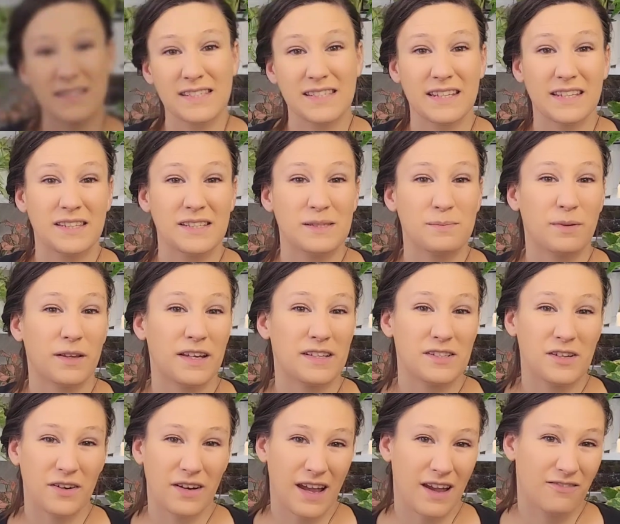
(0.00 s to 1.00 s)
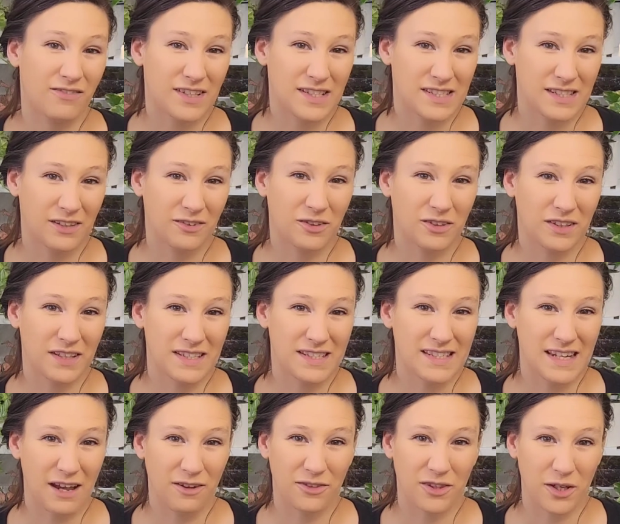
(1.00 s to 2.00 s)
to see this plant on every single
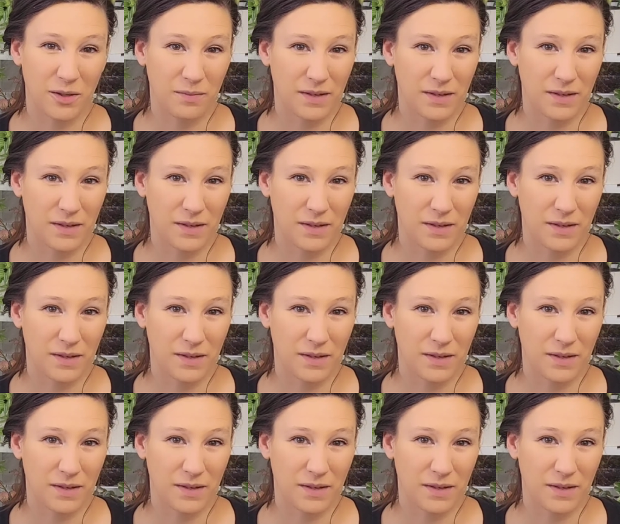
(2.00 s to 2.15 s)
list out there